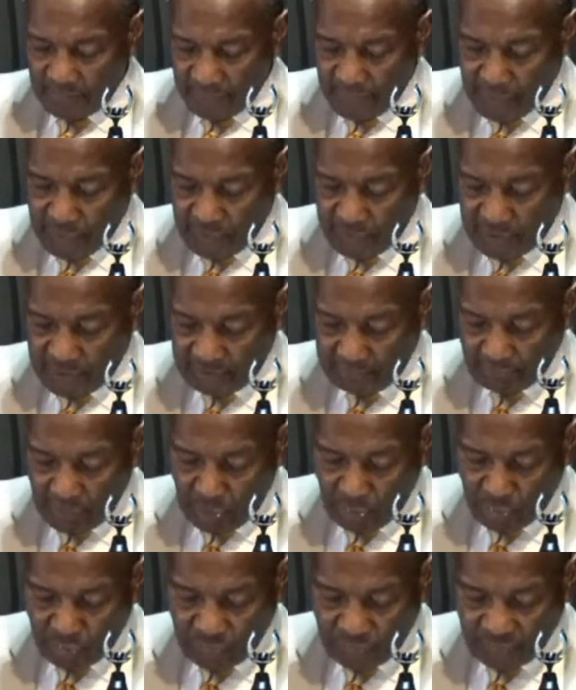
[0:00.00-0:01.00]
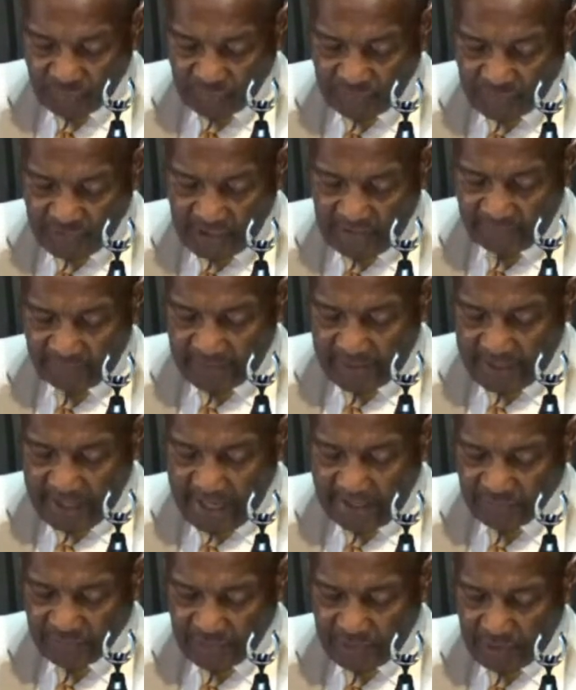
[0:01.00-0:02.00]
Third, Moses never
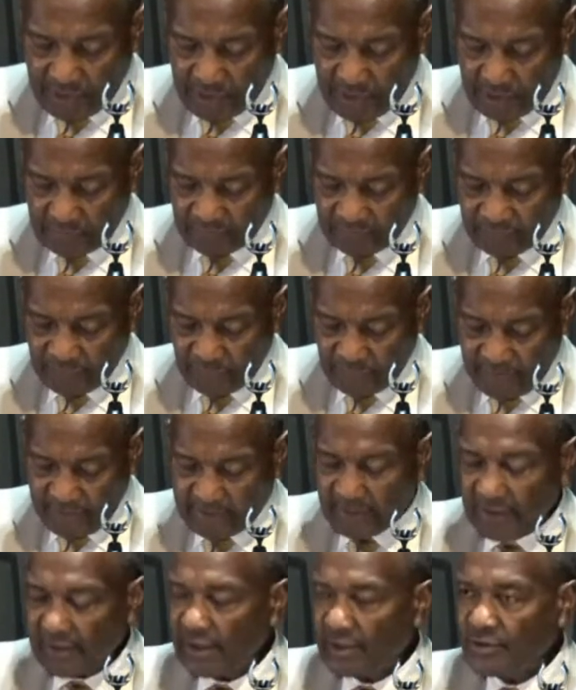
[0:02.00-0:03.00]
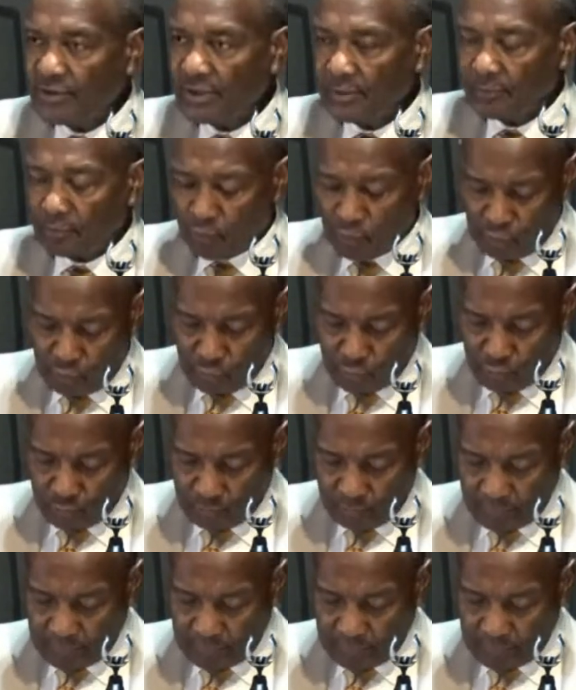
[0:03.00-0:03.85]
asked God for that leadership role.